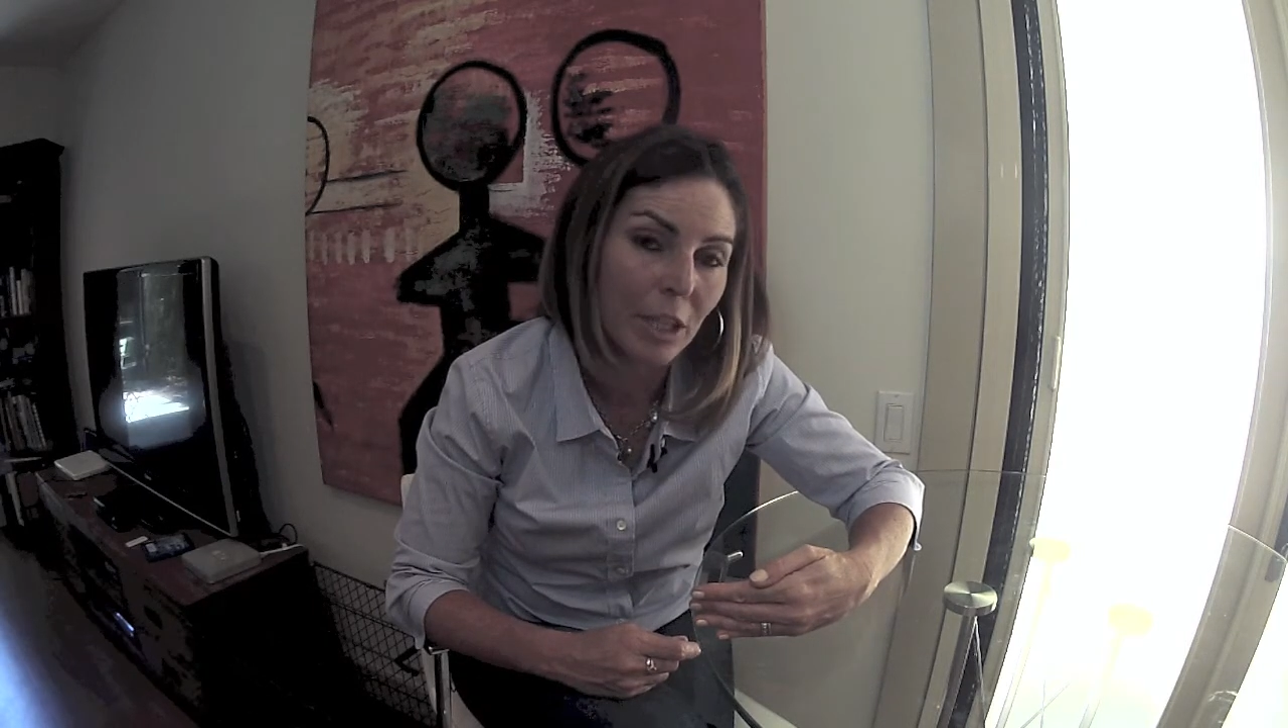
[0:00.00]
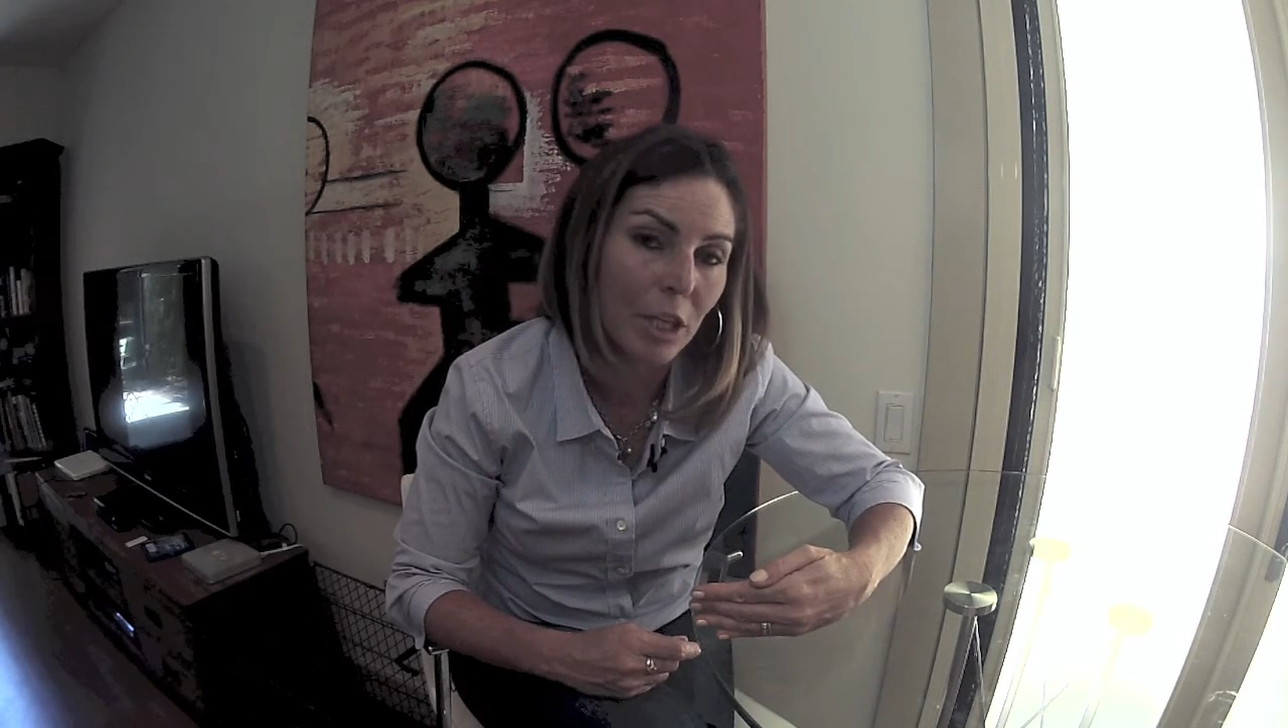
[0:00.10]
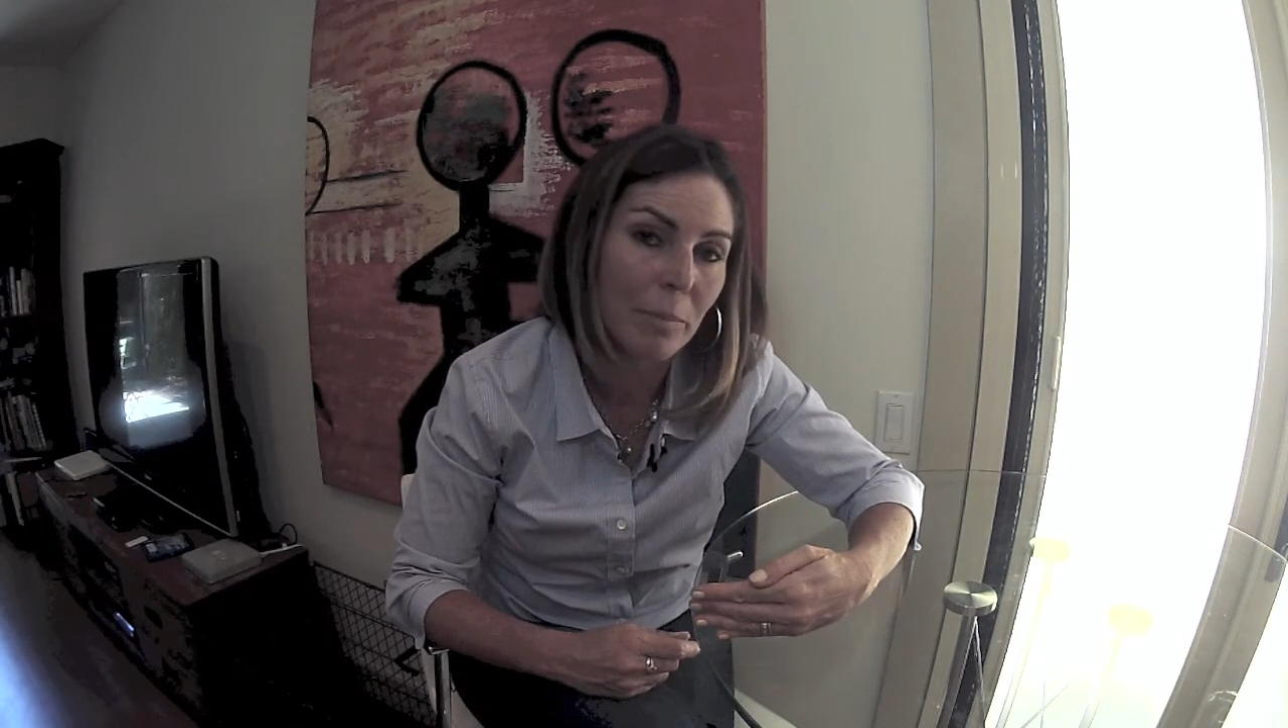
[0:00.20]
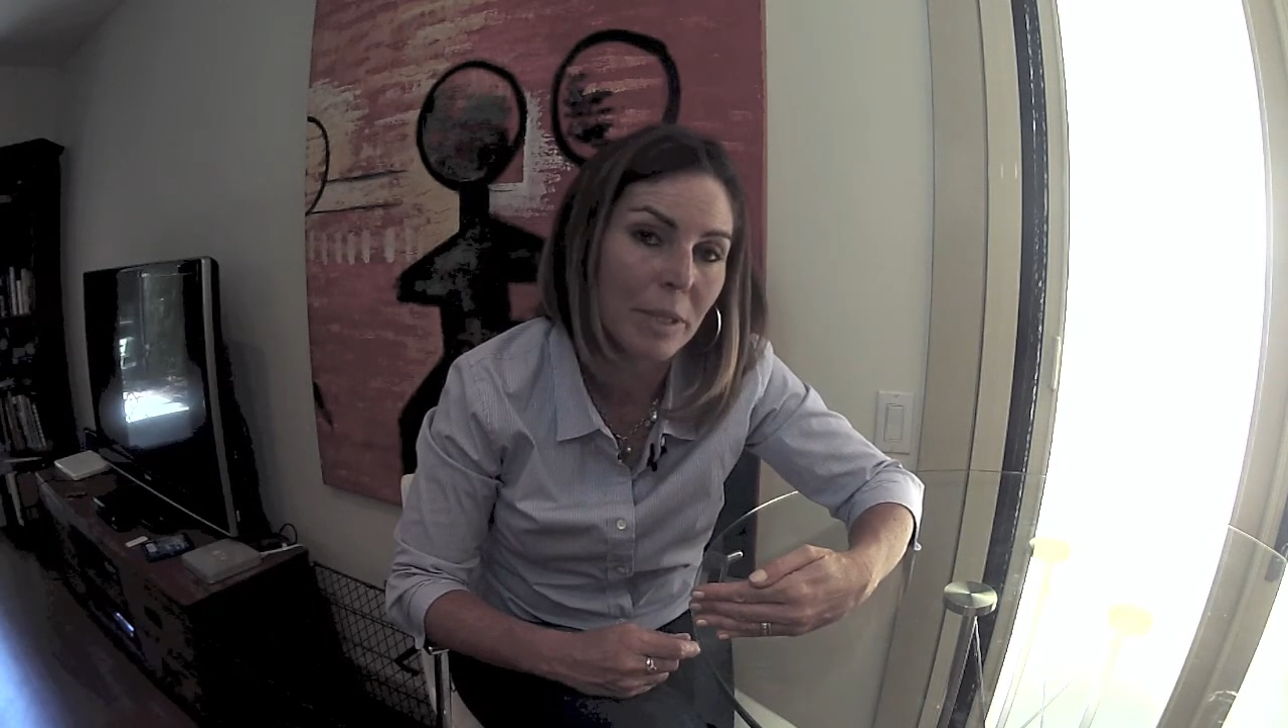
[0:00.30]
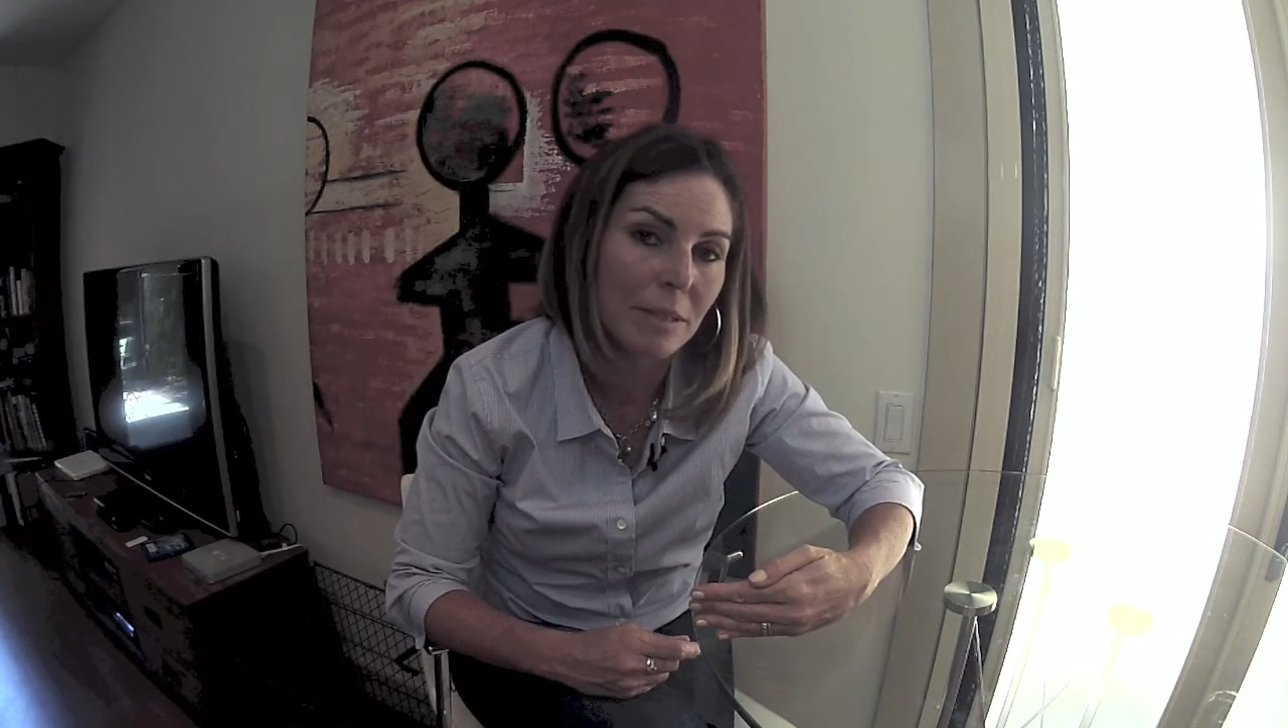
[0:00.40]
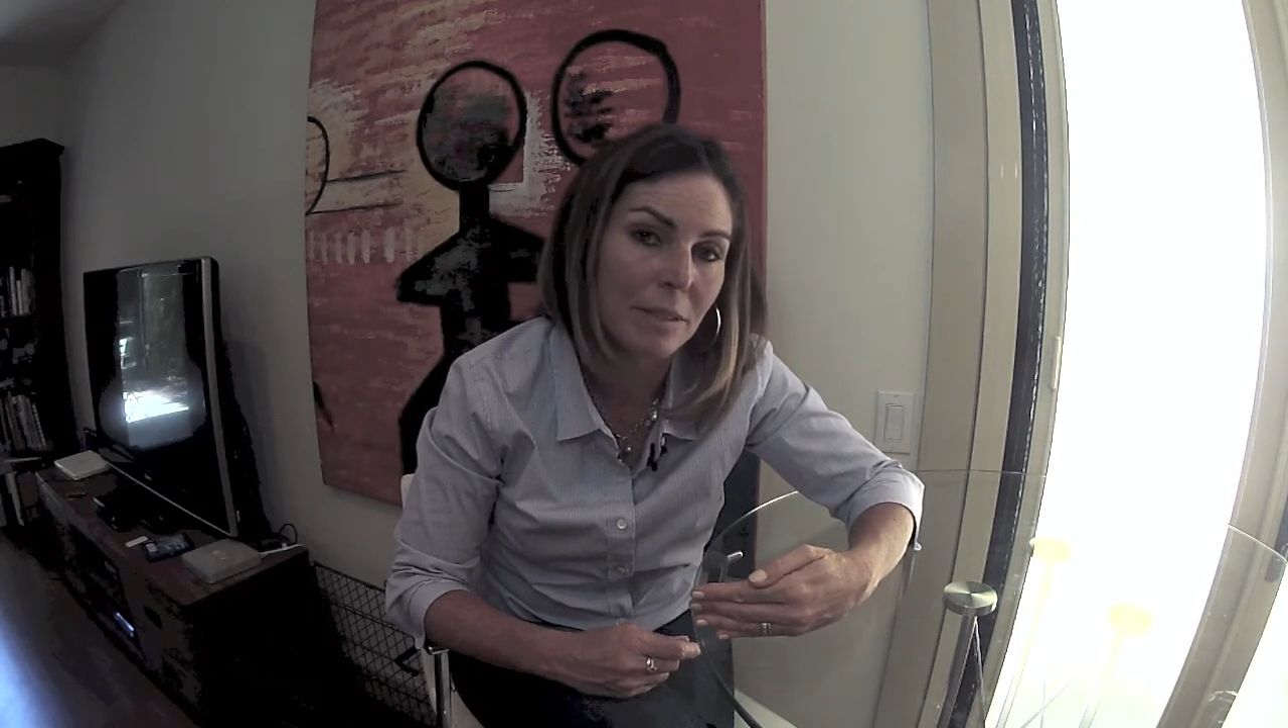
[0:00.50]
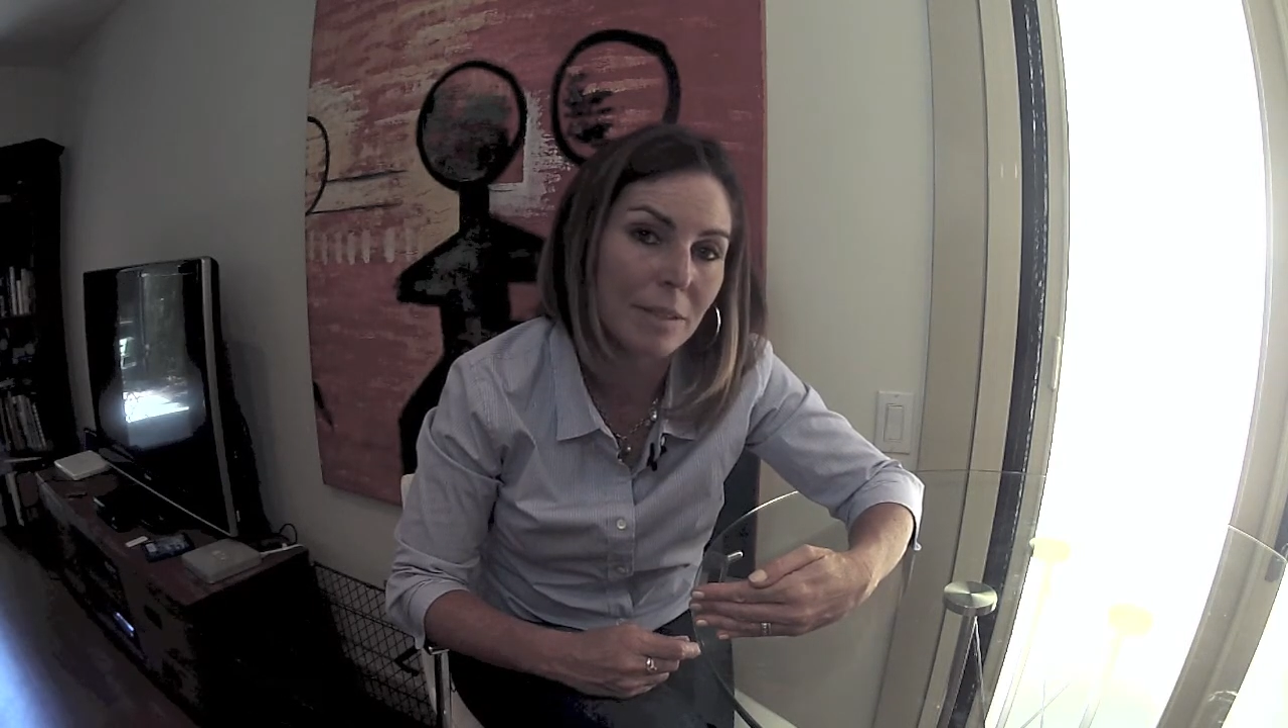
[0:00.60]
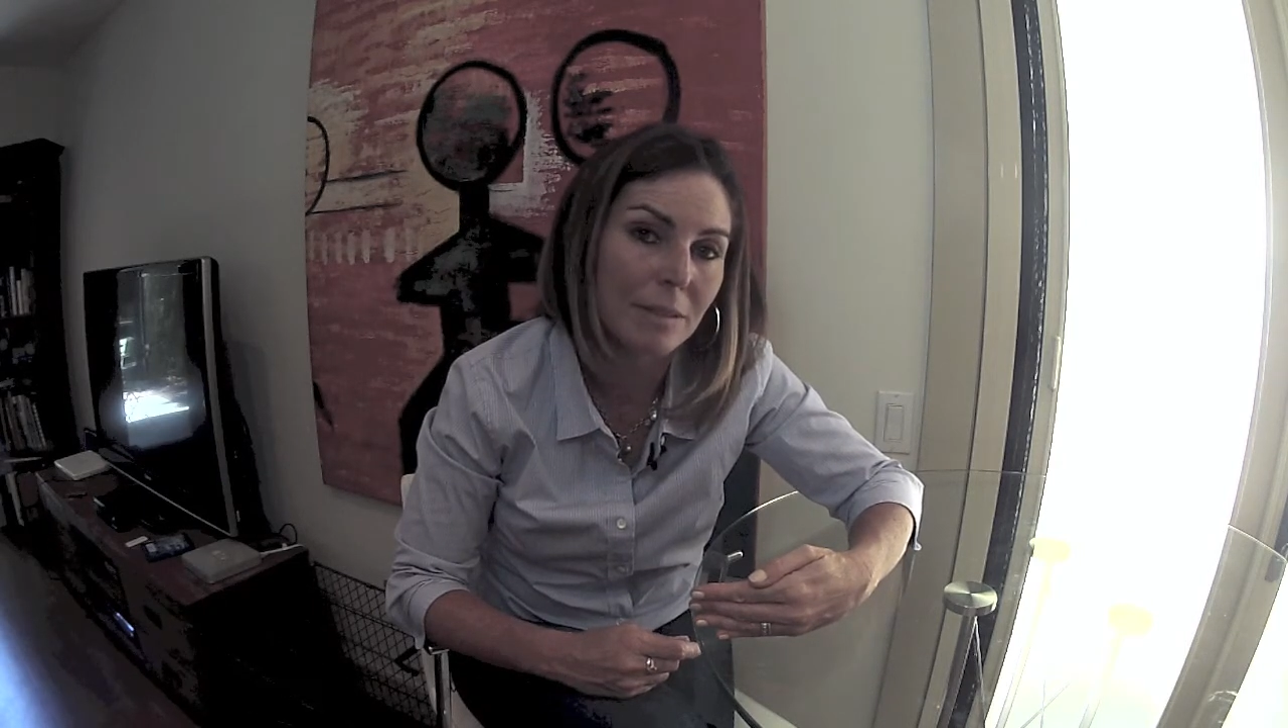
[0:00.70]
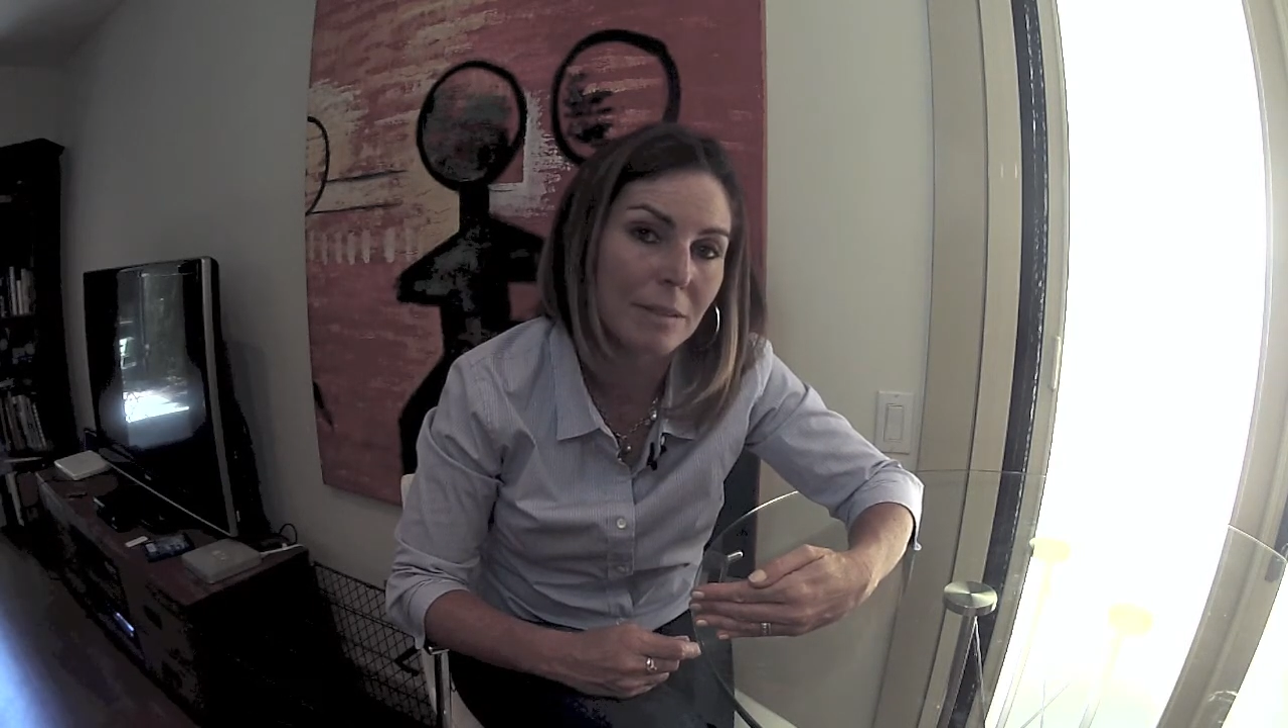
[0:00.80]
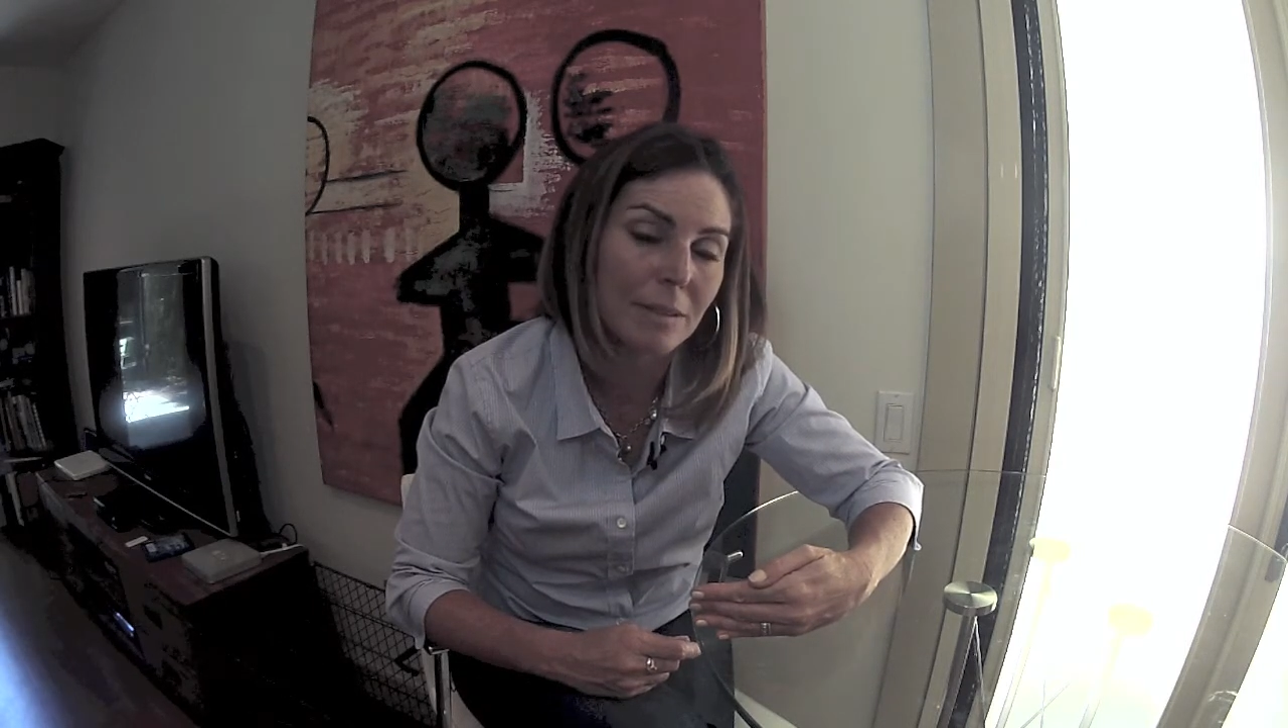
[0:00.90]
our business,